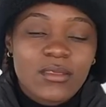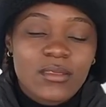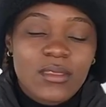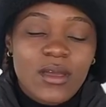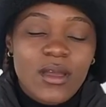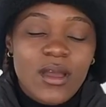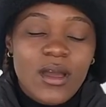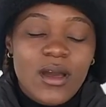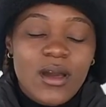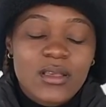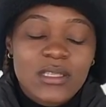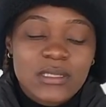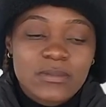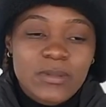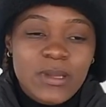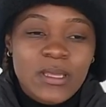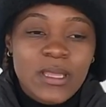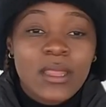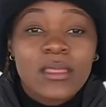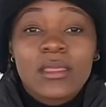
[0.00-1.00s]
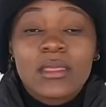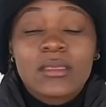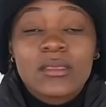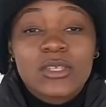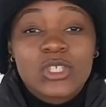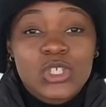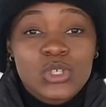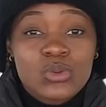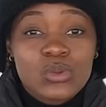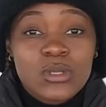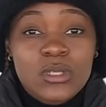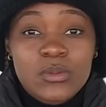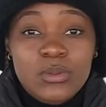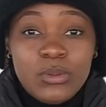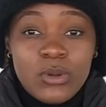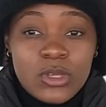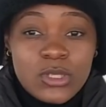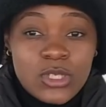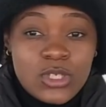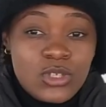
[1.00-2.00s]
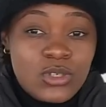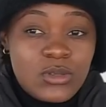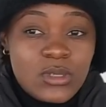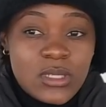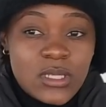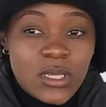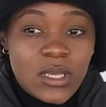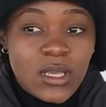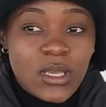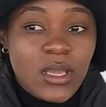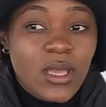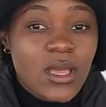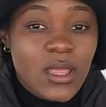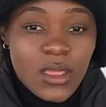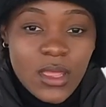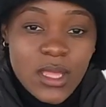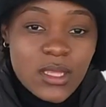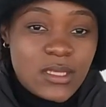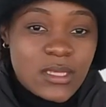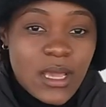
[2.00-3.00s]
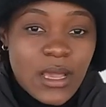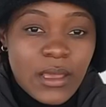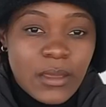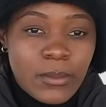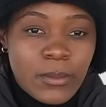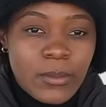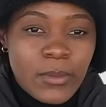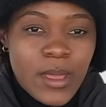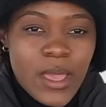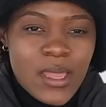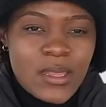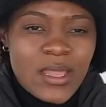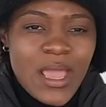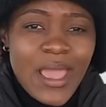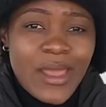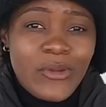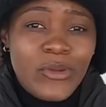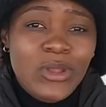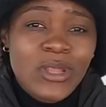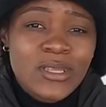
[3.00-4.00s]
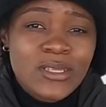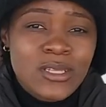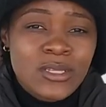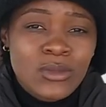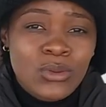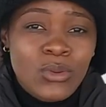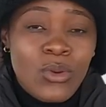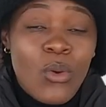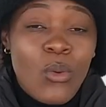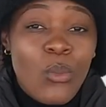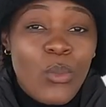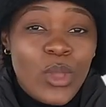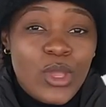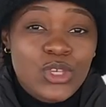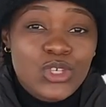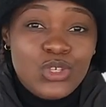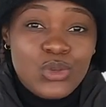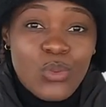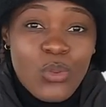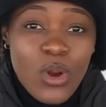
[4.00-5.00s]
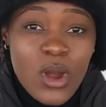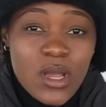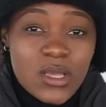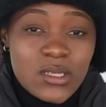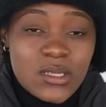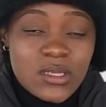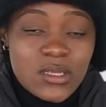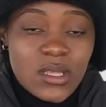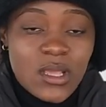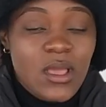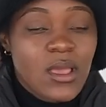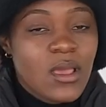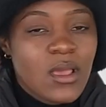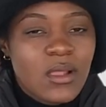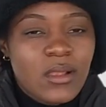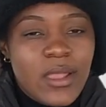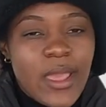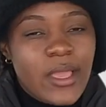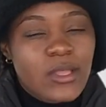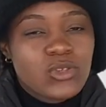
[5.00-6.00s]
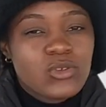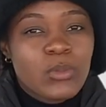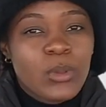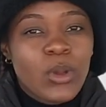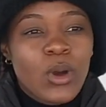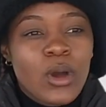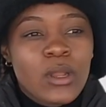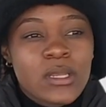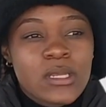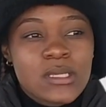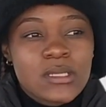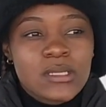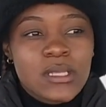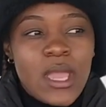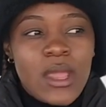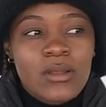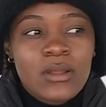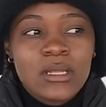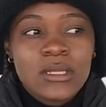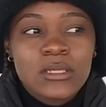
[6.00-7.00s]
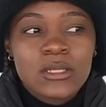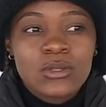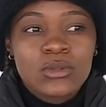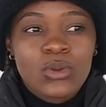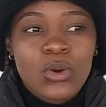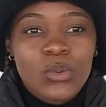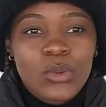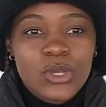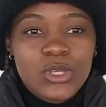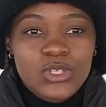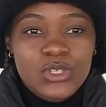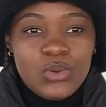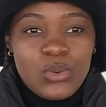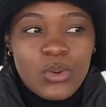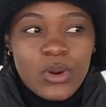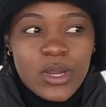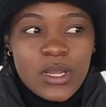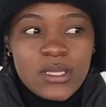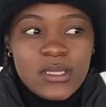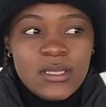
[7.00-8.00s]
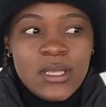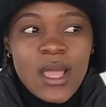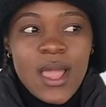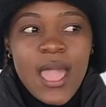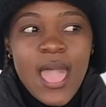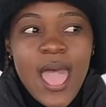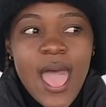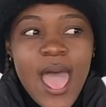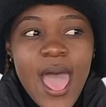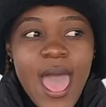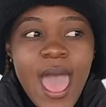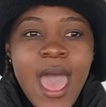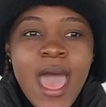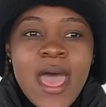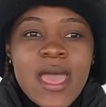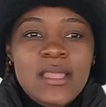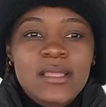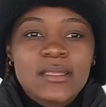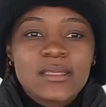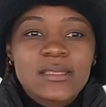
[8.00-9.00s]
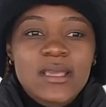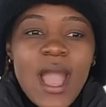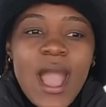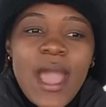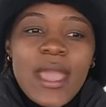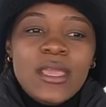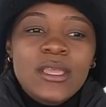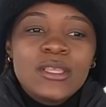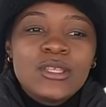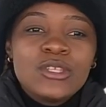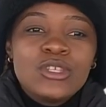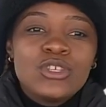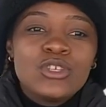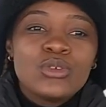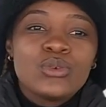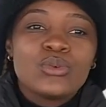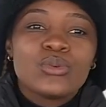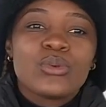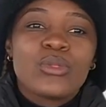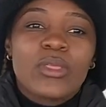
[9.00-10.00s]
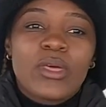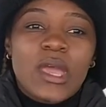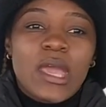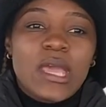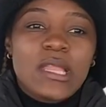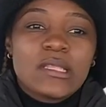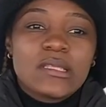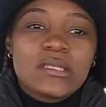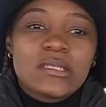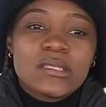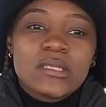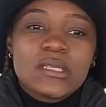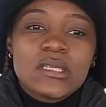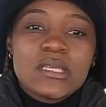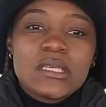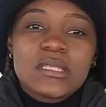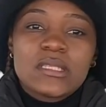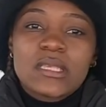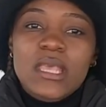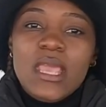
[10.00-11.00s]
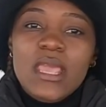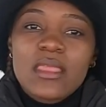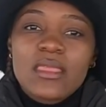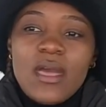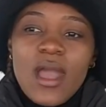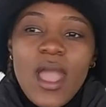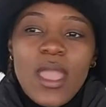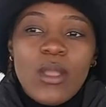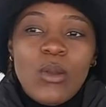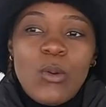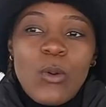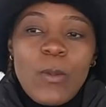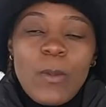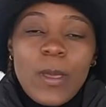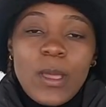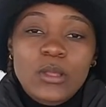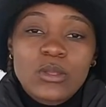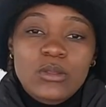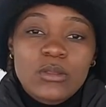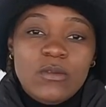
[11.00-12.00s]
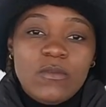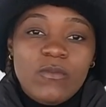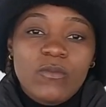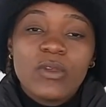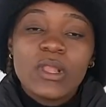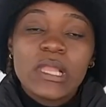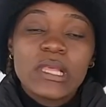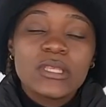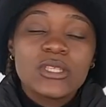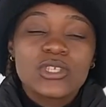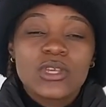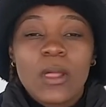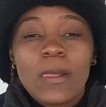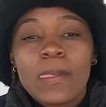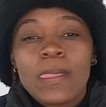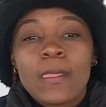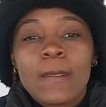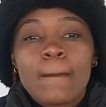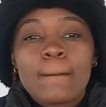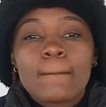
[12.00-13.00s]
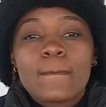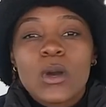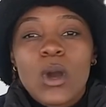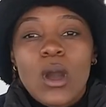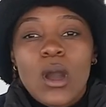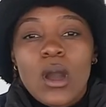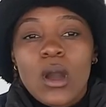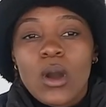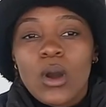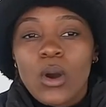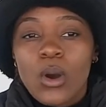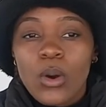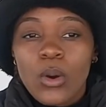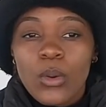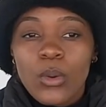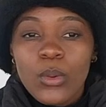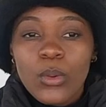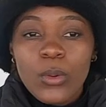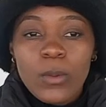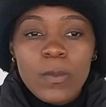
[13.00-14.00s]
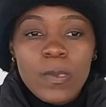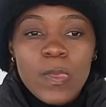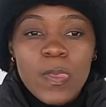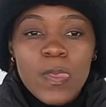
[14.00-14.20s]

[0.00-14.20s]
husband, and she was prostituting that time. And I really didn't know where she was. Like, to be honest, I really didn't know where she was. And I knew that it's either I go back to the village or